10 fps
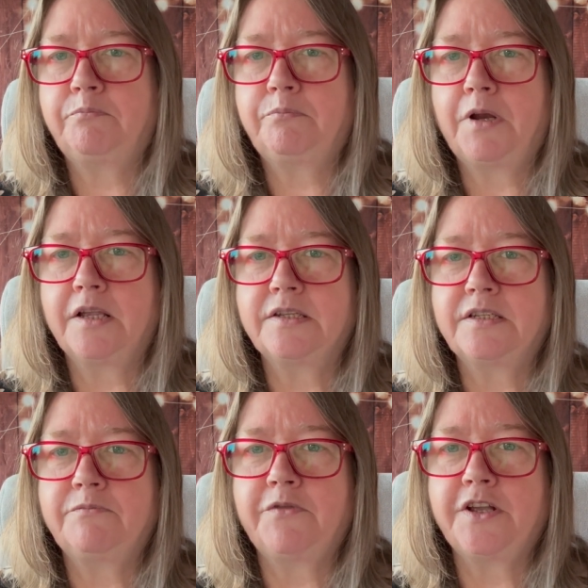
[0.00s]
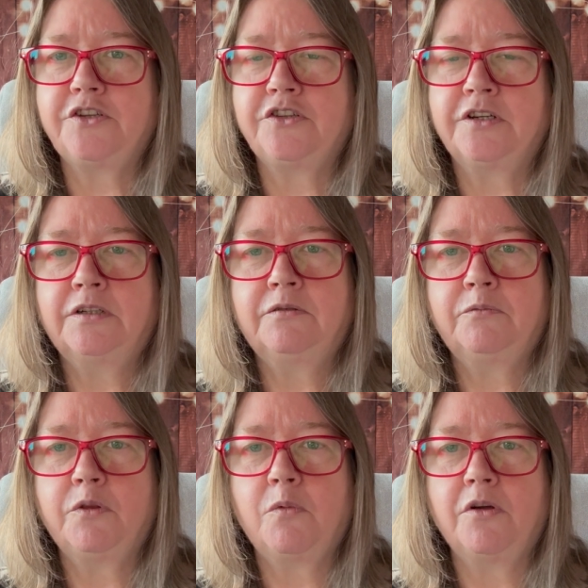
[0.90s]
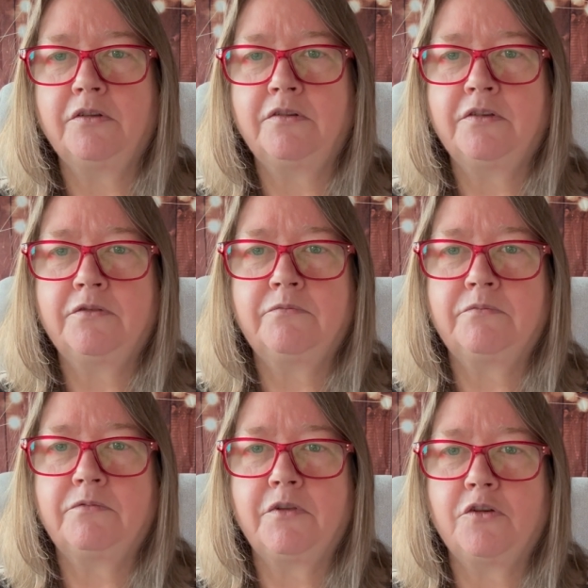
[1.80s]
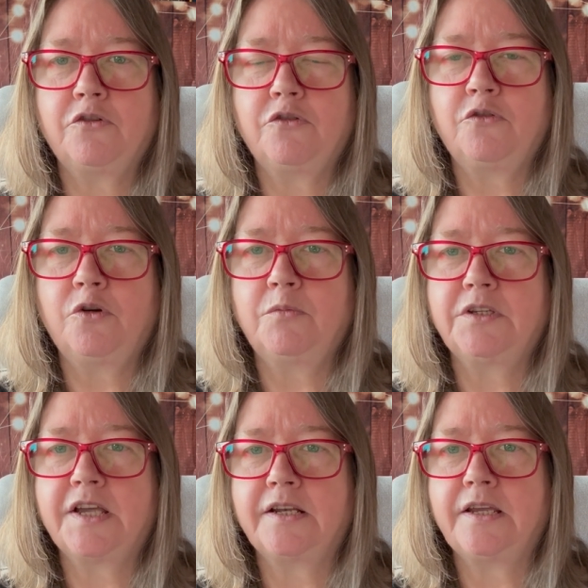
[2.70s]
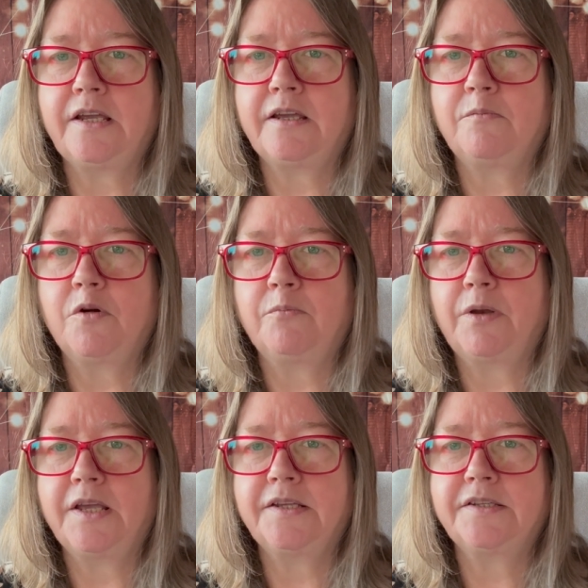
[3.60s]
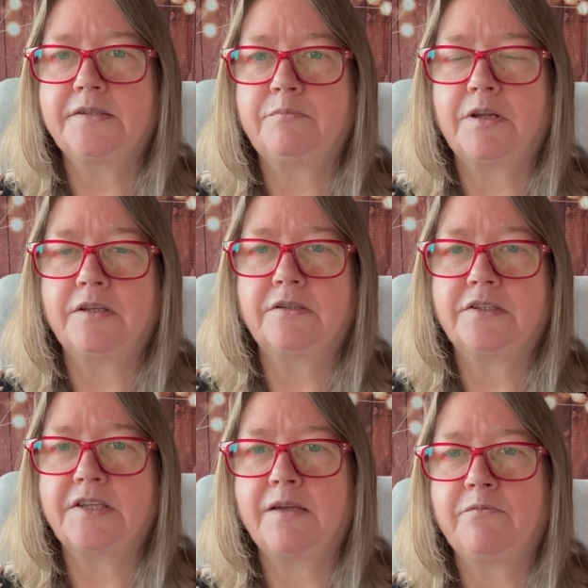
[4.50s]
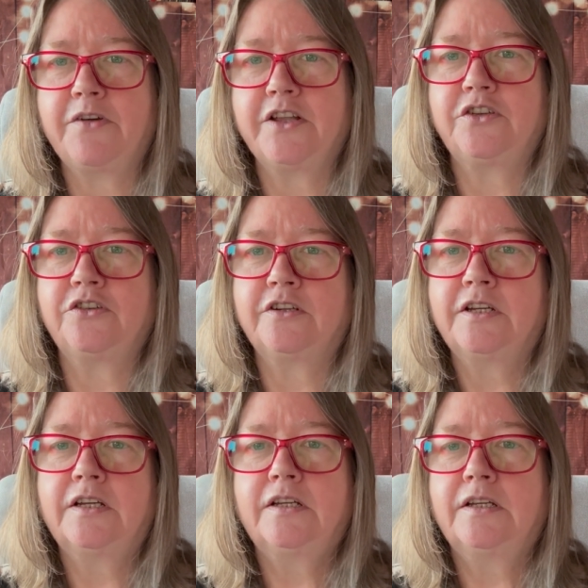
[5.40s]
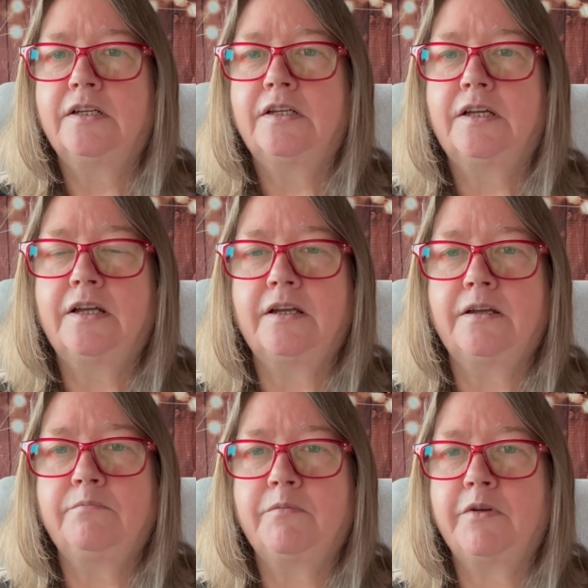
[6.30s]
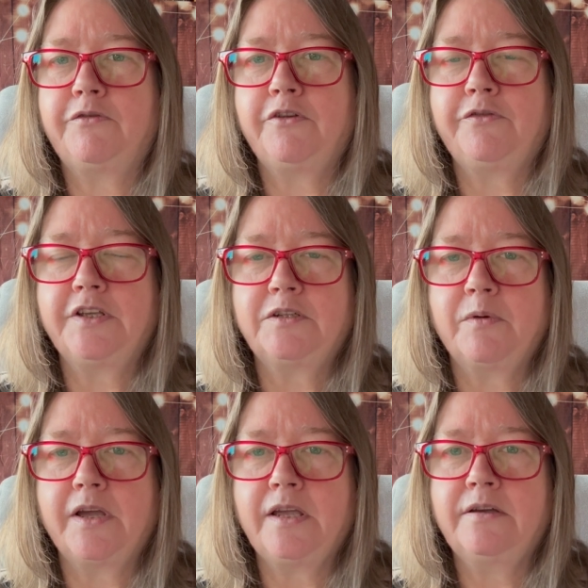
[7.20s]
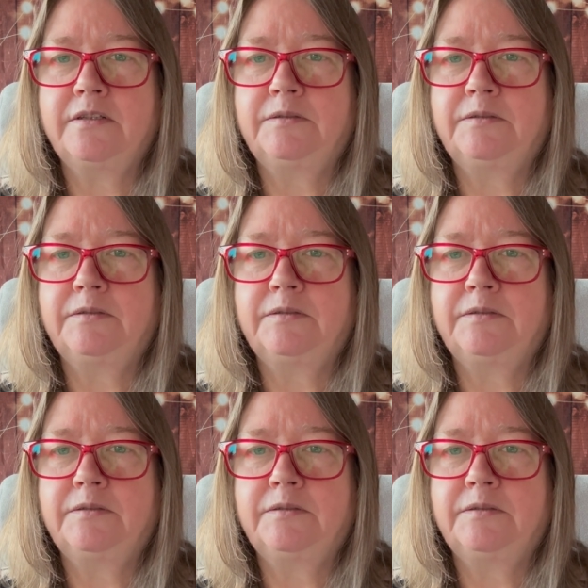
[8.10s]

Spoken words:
Plant some veg with your normal technique in one place, plant the same veg a few feet away,